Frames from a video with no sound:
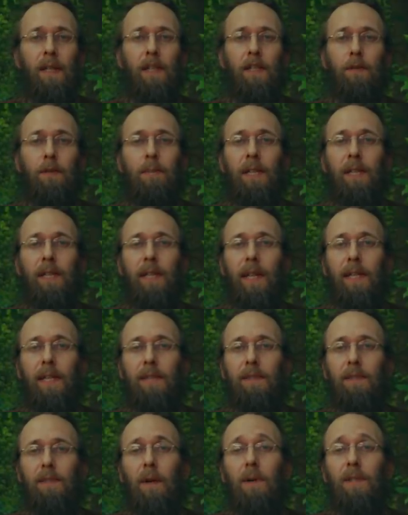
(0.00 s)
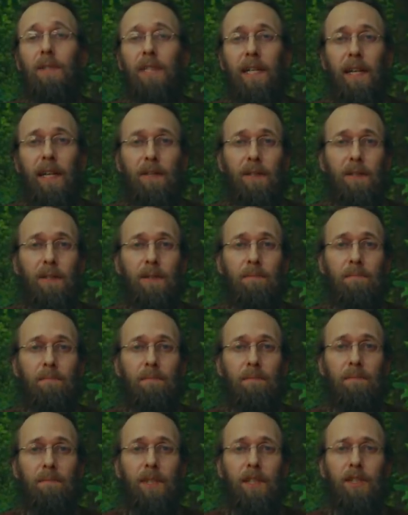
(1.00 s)
to be enlightened altogether
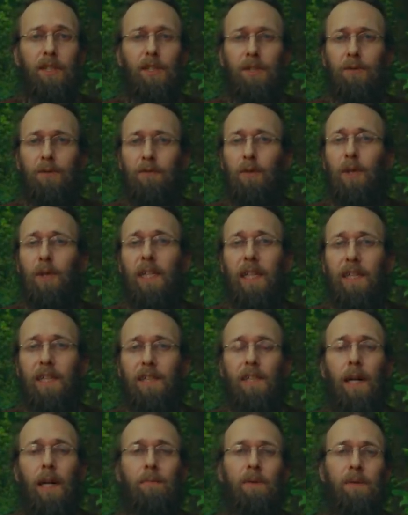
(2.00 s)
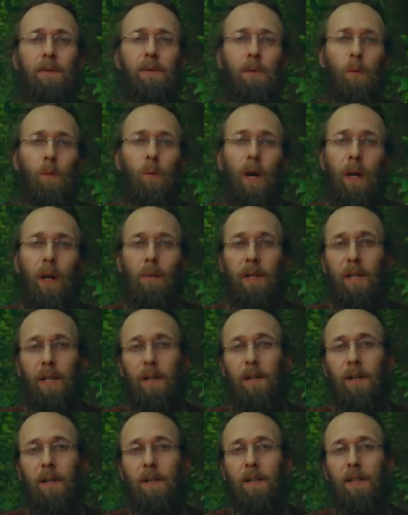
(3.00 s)
and just fully accept where we
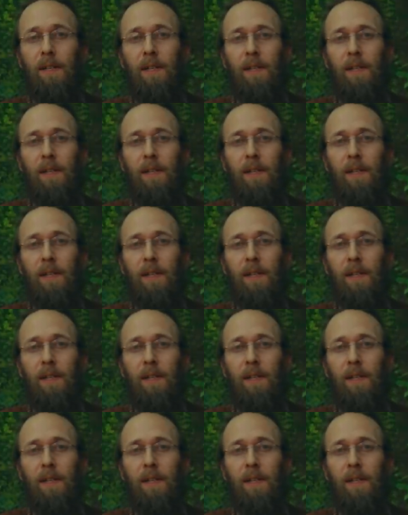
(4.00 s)
are